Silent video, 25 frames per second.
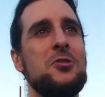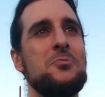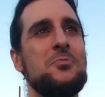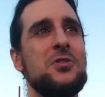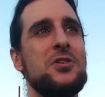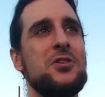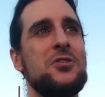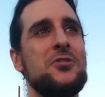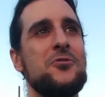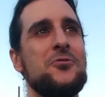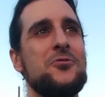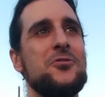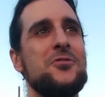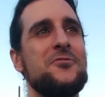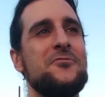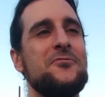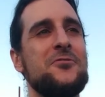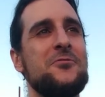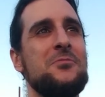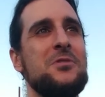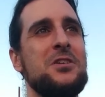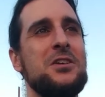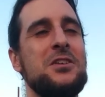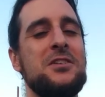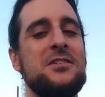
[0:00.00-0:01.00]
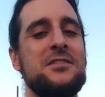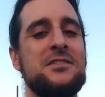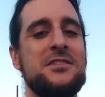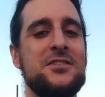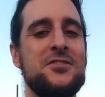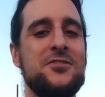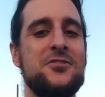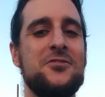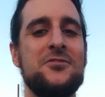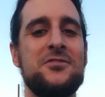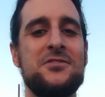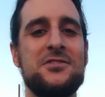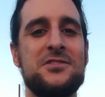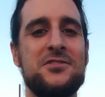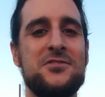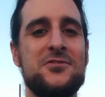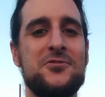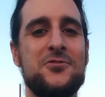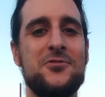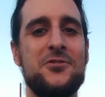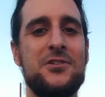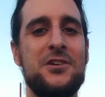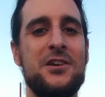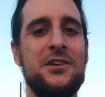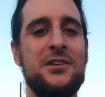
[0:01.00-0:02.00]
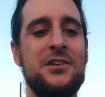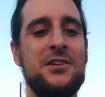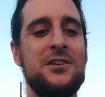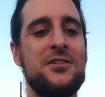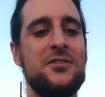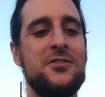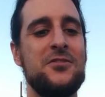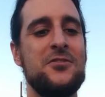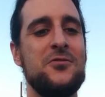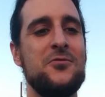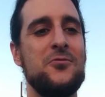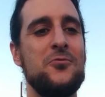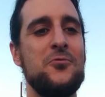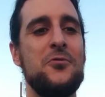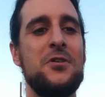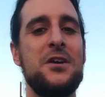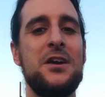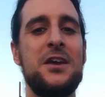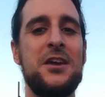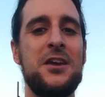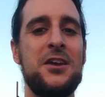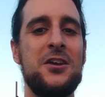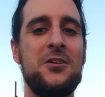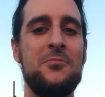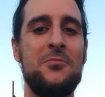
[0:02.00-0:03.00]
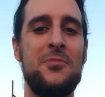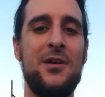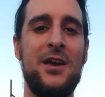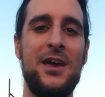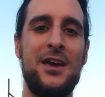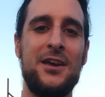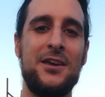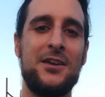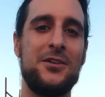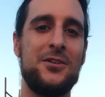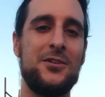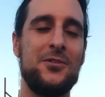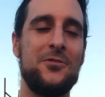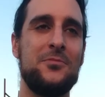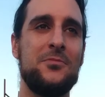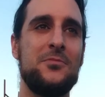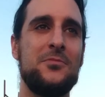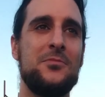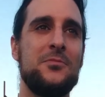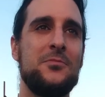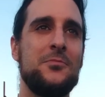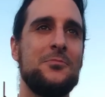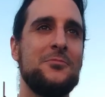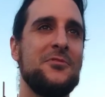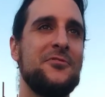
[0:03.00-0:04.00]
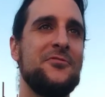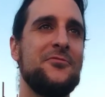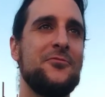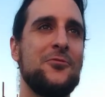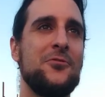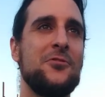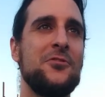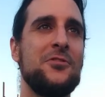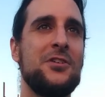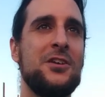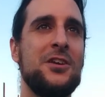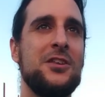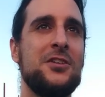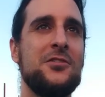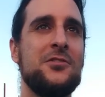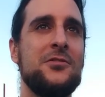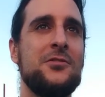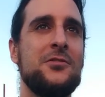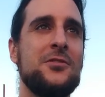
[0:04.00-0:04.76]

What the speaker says: But in order for me to tell you this story, I need to go way back before then.